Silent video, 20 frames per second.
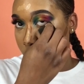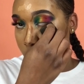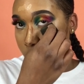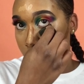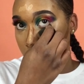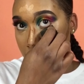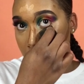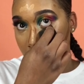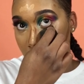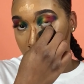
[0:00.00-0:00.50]
under
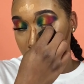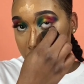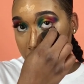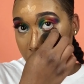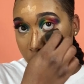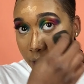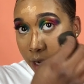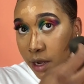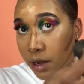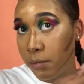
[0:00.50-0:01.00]
my under
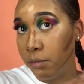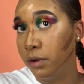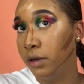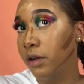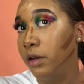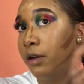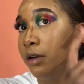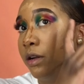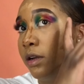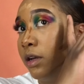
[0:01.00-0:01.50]
eye,
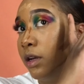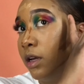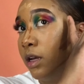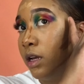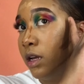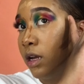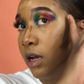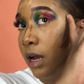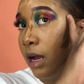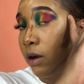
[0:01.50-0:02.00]
but
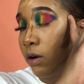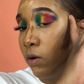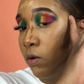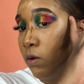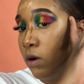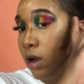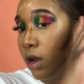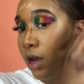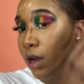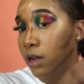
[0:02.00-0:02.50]

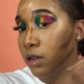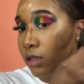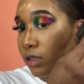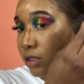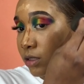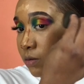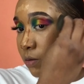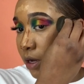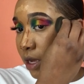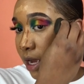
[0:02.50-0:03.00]
going out
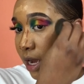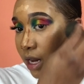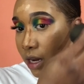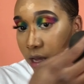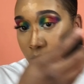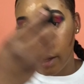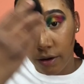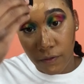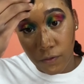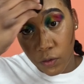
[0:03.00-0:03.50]
this way, I
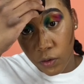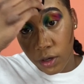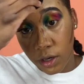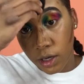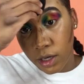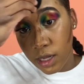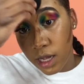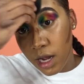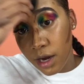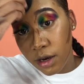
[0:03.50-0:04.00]
like for it to
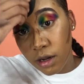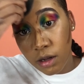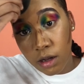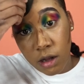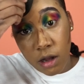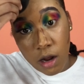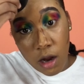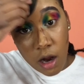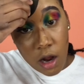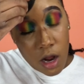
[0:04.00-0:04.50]
kind of
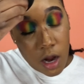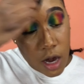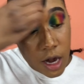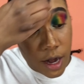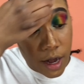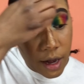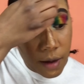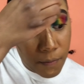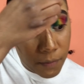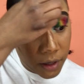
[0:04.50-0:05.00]

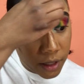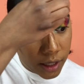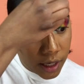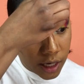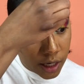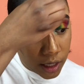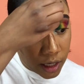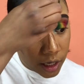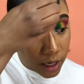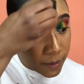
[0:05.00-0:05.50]
blend
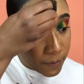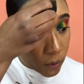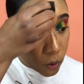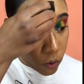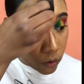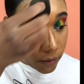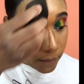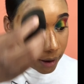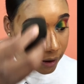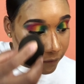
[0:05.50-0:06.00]
in more
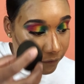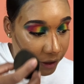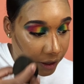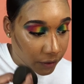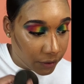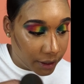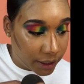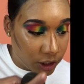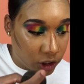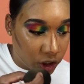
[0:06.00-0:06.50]
with my
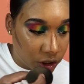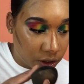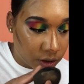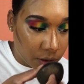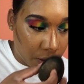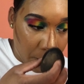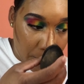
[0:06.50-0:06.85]
foundation.